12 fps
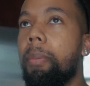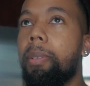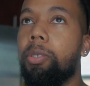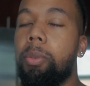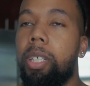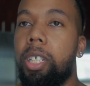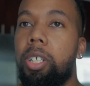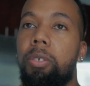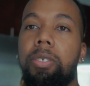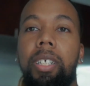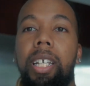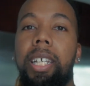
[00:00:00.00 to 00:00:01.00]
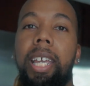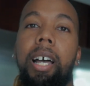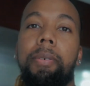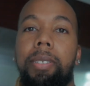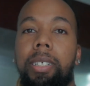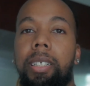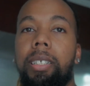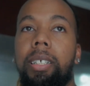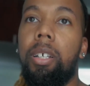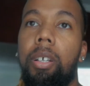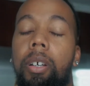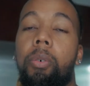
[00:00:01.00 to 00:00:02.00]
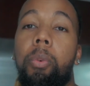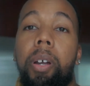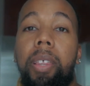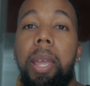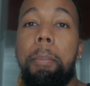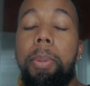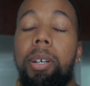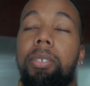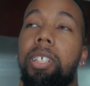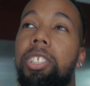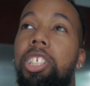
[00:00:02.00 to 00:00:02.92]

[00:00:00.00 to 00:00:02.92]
in between Houston and Galveston, where they built this